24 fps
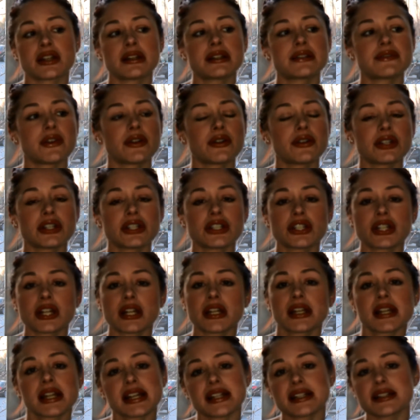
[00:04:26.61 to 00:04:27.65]
This
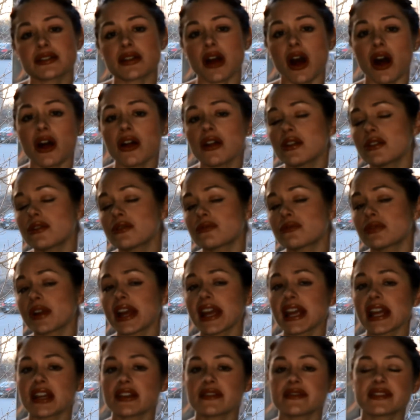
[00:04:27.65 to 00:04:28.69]
foundation gets all
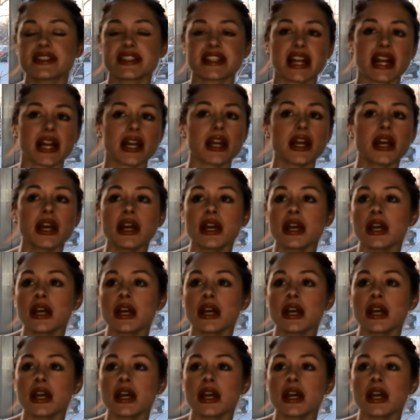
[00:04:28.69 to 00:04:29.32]
raves, and